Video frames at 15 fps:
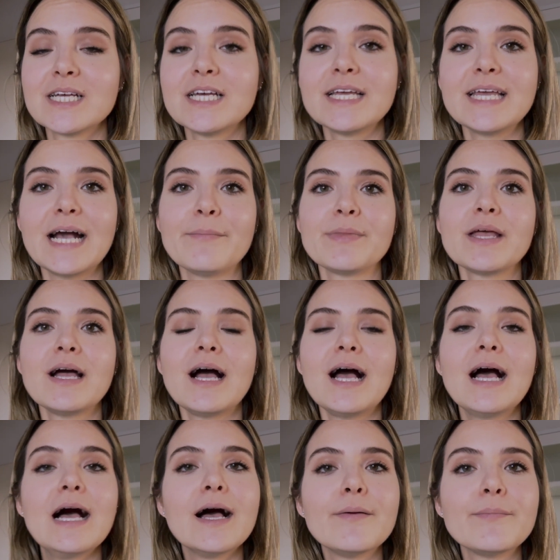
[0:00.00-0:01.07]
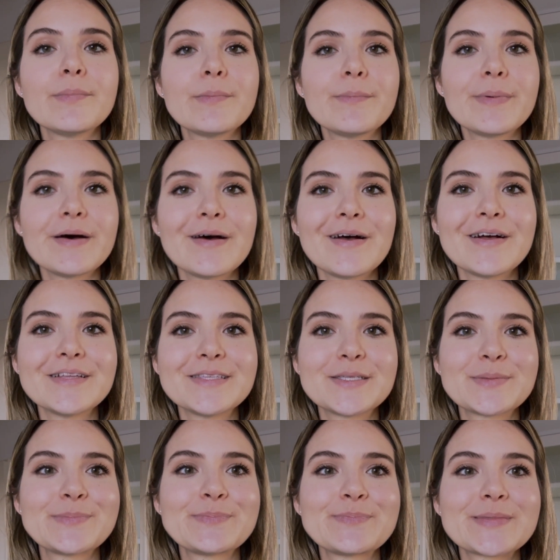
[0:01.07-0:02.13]
Yeah, but
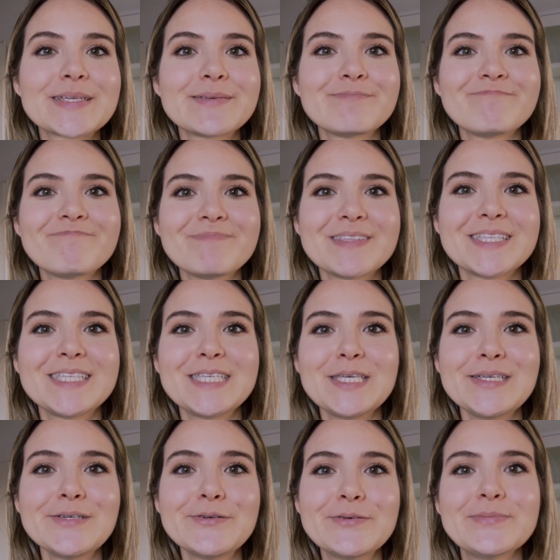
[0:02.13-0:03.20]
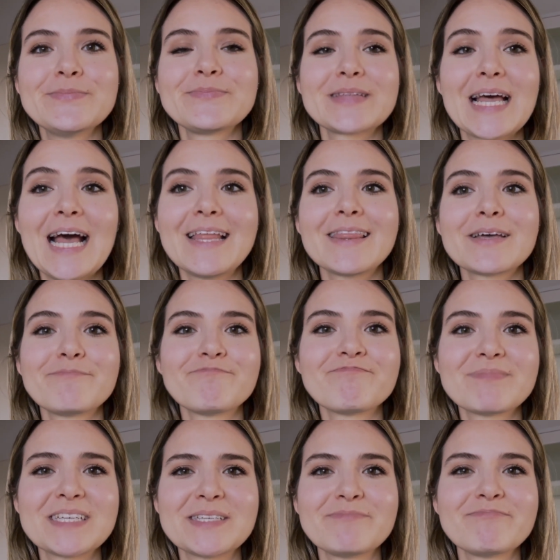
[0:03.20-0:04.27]
see you at
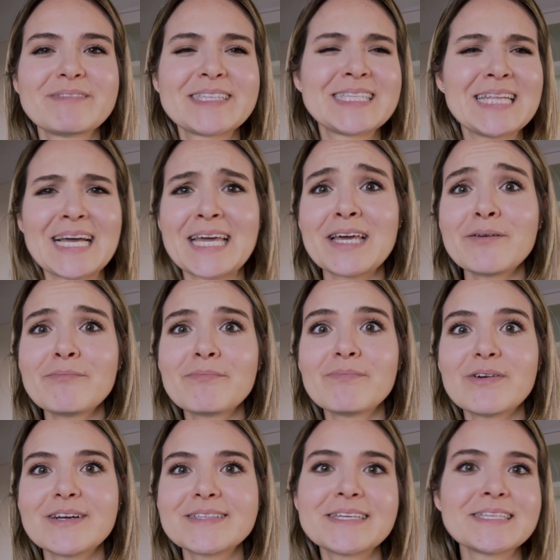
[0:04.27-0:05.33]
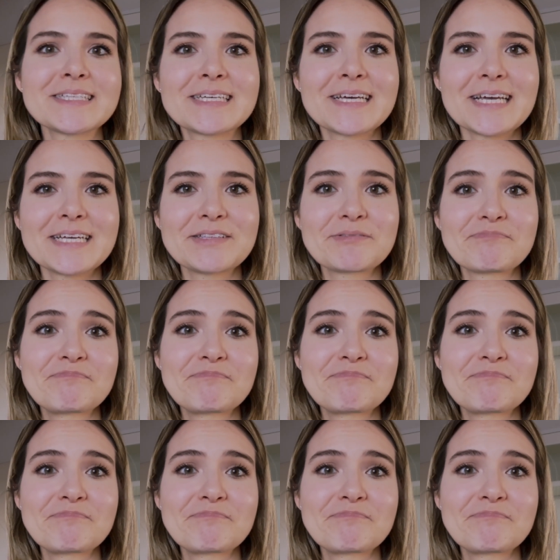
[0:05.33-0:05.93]
the stacking process, I guess.